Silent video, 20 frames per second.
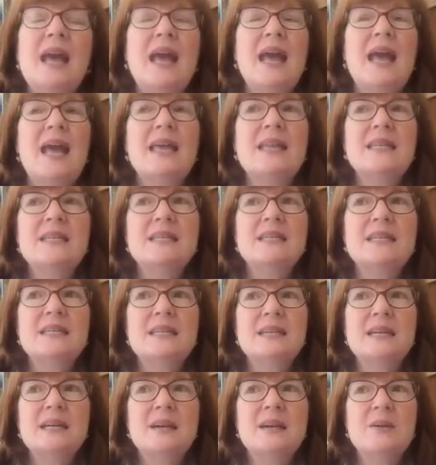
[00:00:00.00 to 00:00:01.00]
And
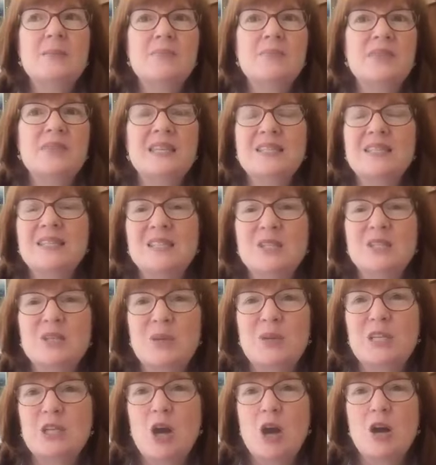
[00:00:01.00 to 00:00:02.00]

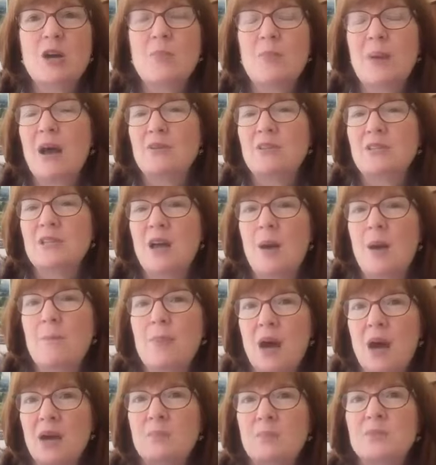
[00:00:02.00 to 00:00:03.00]
we talk about
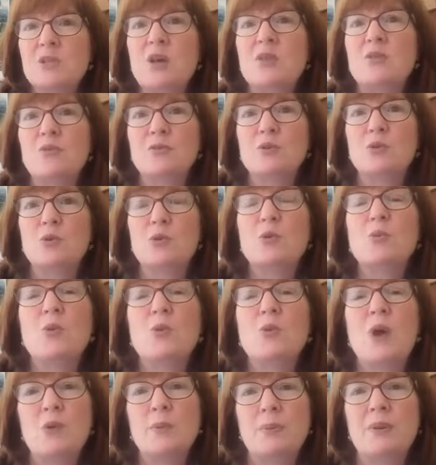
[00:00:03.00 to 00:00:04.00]
bottoms on the floor
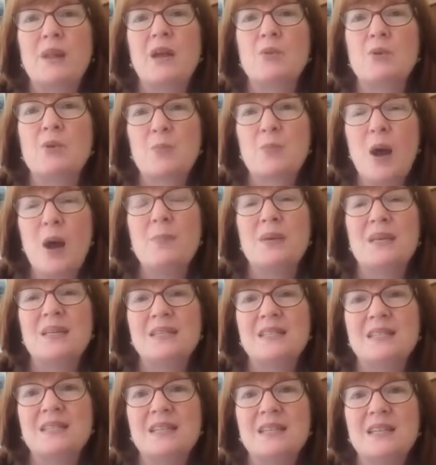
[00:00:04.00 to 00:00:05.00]
while we're playing with
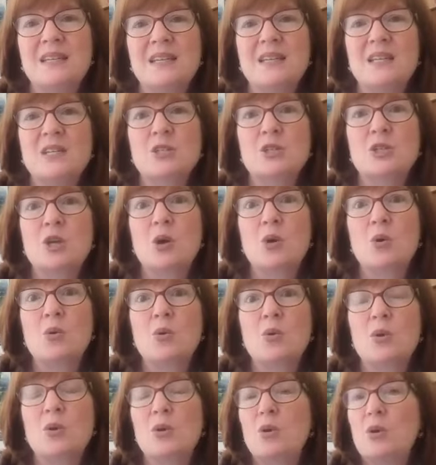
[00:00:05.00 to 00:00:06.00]
puppies. Mm-hmm.
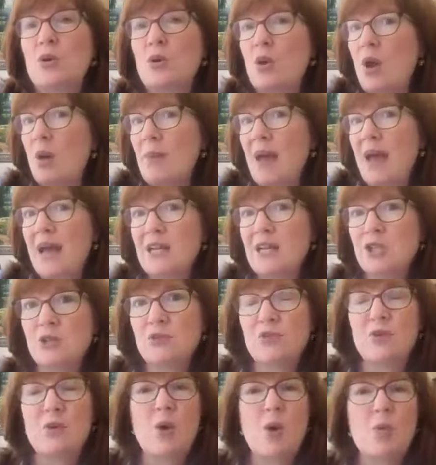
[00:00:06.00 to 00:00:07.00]
So
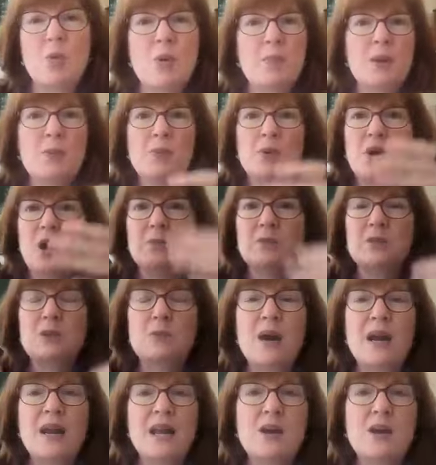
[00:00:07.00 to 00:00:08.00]
imagine for a moment people come to
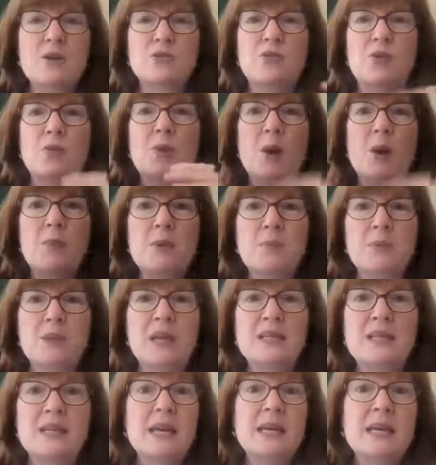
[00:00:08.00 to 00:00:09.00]
my house for puppy
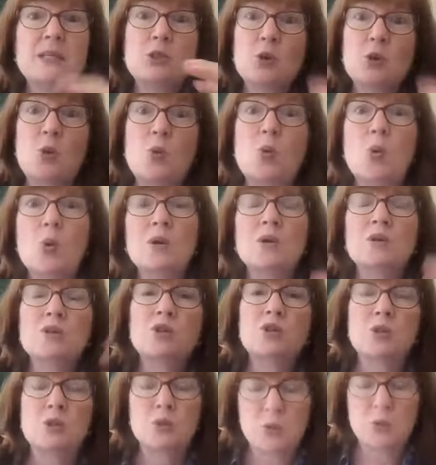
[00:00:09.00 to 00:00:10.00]
play dates or
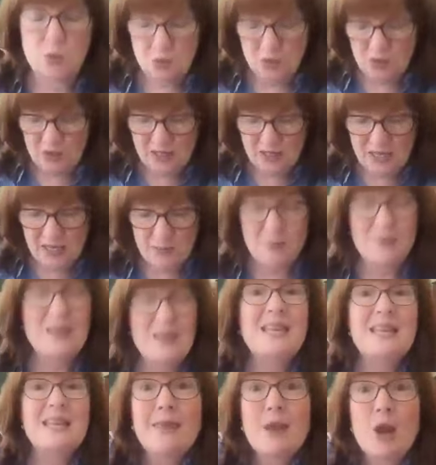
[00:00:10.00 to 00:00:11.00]
to
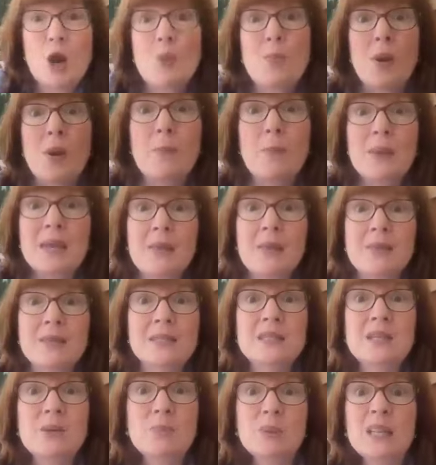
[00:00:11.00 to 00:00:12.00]
meet their puppy and the
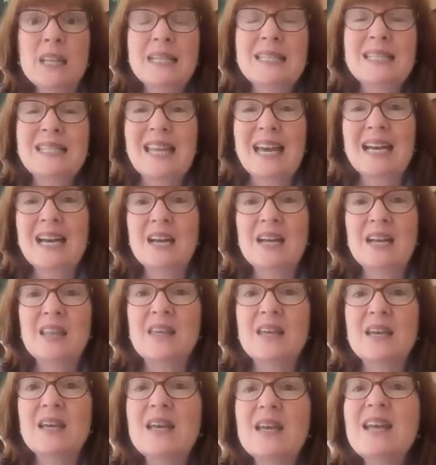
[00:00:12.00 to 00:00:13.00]
siblings, mm-hmm. that kind
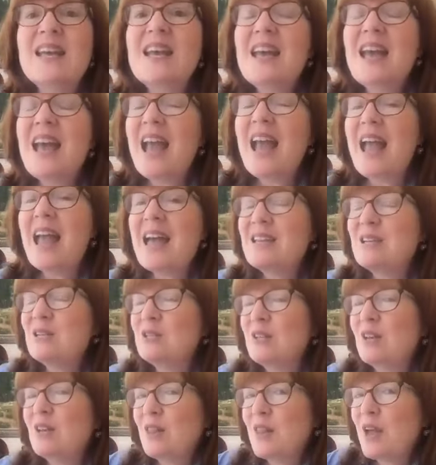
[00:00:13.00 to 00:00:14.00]
of thing. And
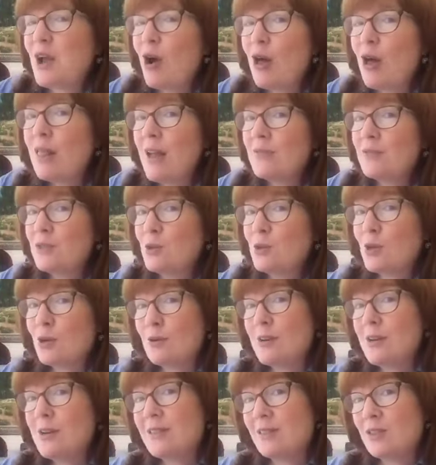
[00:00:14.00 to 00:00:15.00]
they all have to
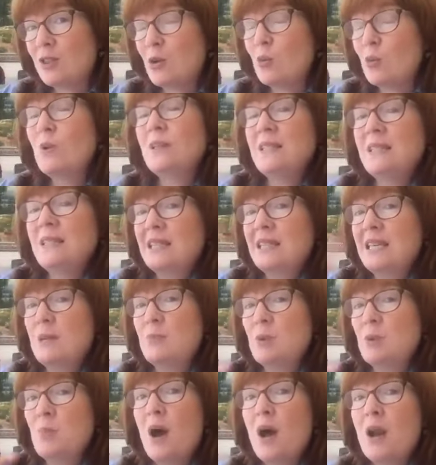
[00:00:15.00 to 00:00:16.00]
agree that they're willing to
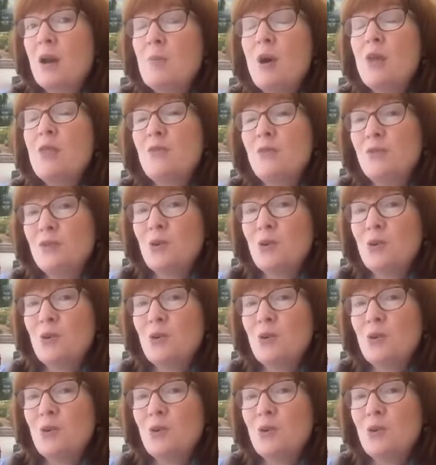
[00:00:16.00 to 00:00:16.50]
keep their bottom on the